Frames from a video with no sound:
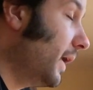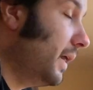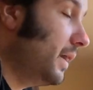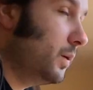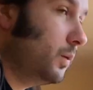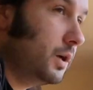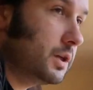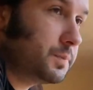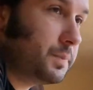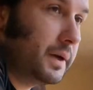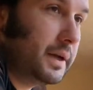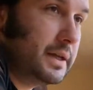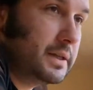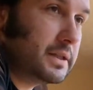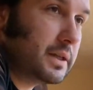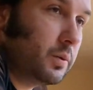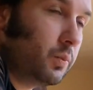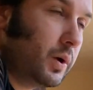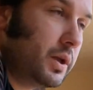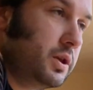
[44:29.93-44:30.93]
worst what's
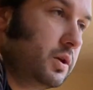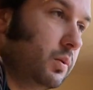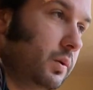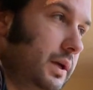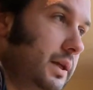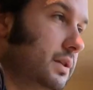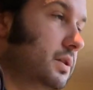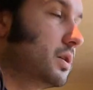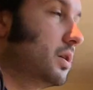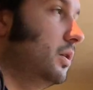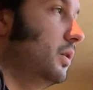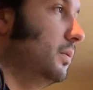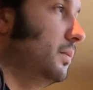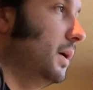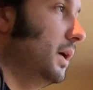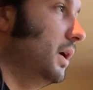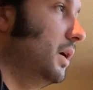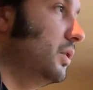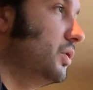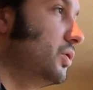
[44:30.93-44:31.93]
is that when you eat too
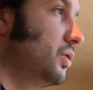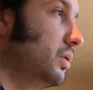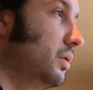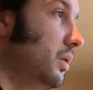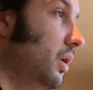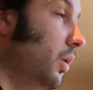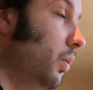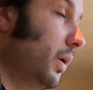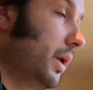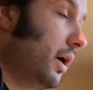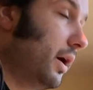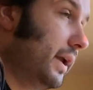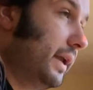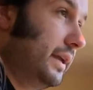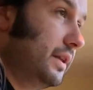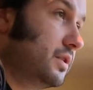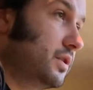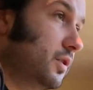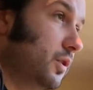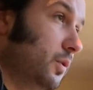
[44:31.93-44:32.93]
much, or when I
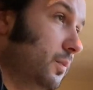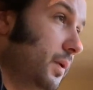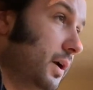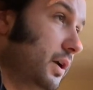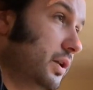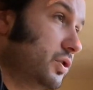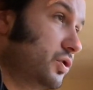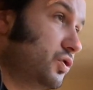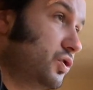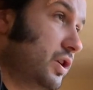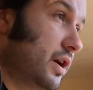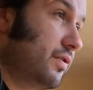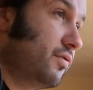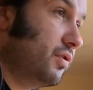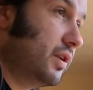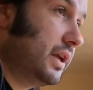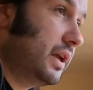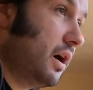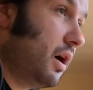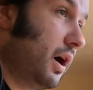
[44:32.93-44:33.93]
eat too much,
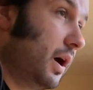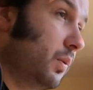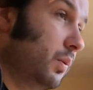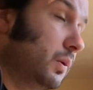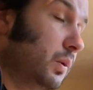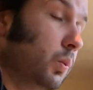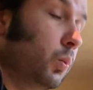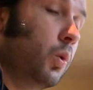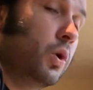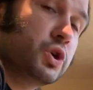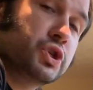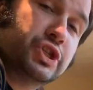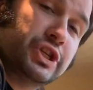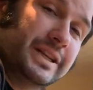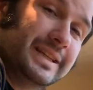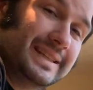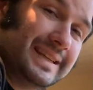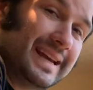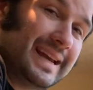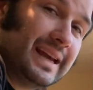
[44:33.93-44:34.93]
generally I will wash
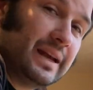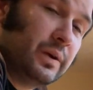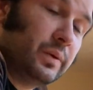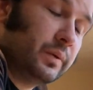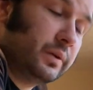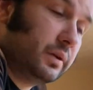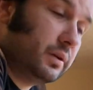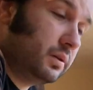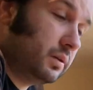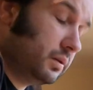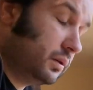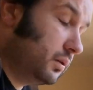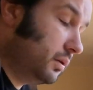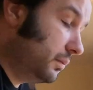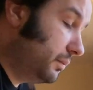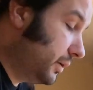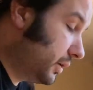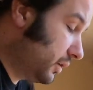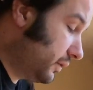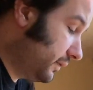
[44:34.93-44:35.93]
it down.
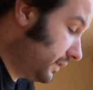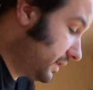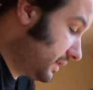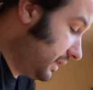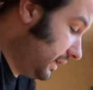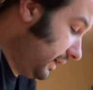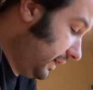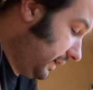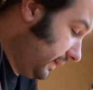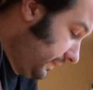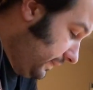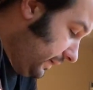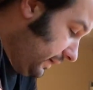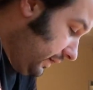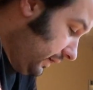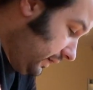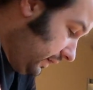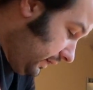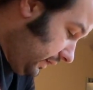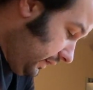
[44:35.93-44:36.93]
But obviously,
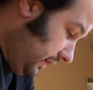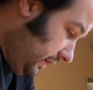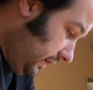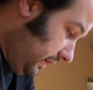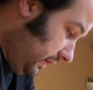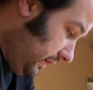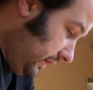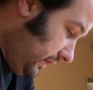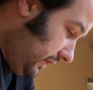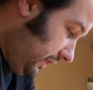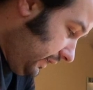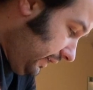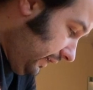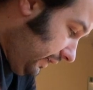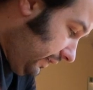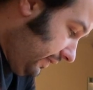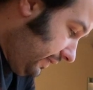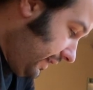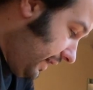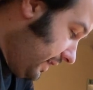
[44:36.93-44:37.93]

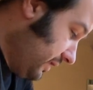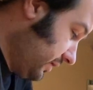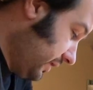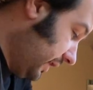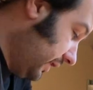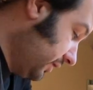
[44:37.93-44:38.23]
that,